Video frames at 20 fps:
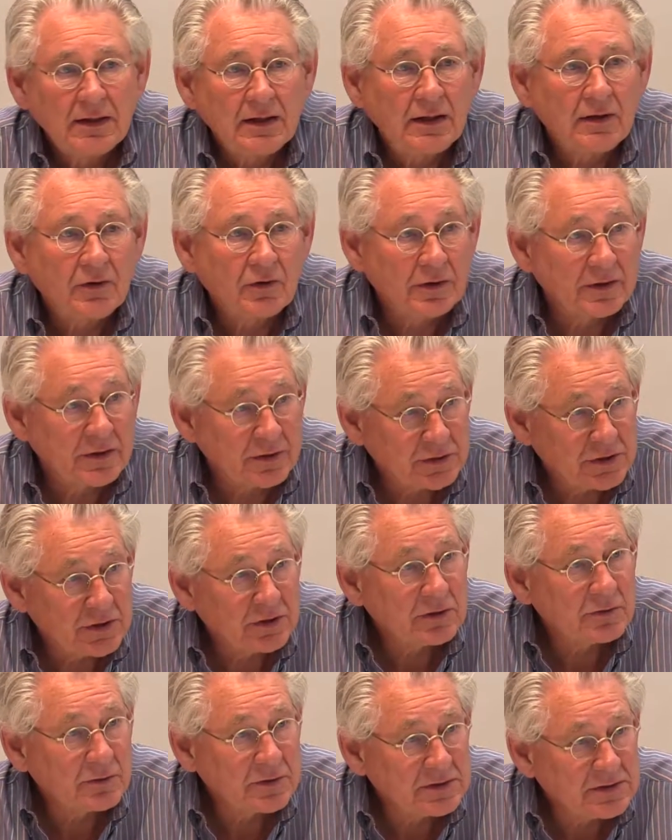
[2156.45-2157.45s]
Or their
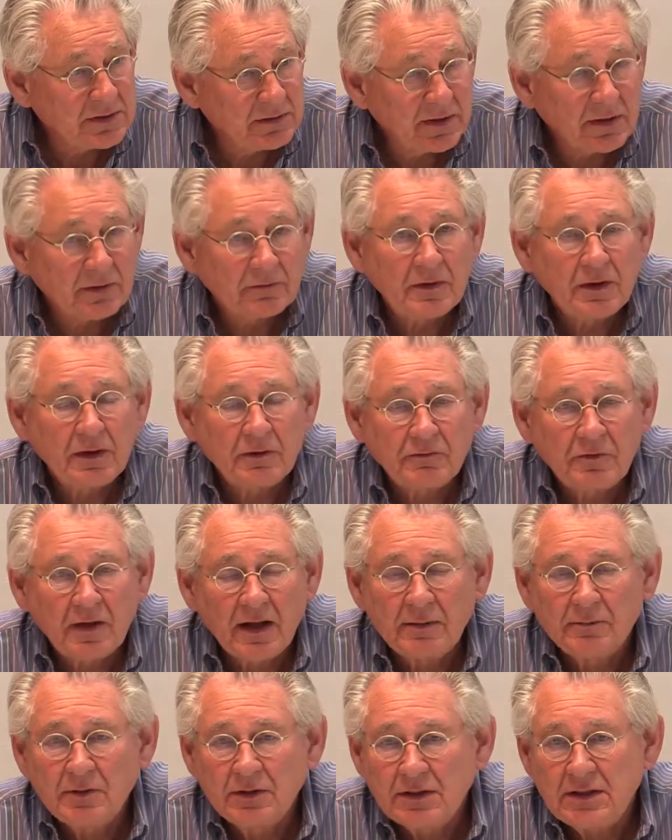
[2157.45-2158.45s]
children's and their
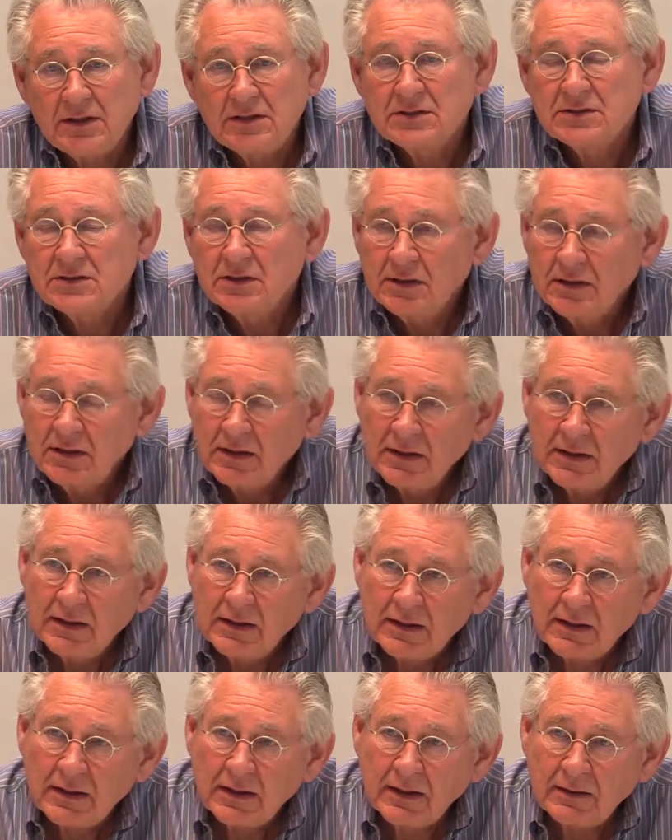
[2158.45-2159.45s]
families
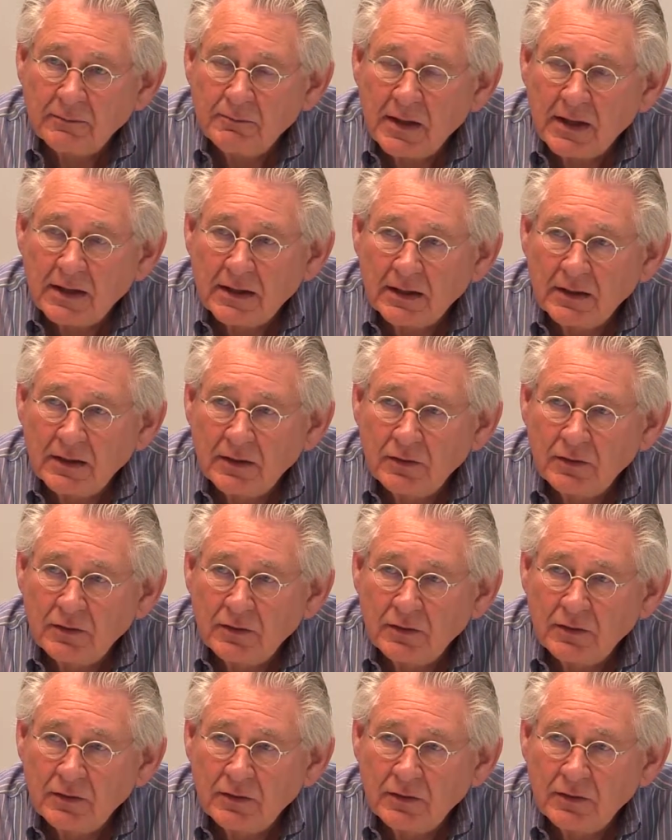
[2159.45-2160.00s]
make an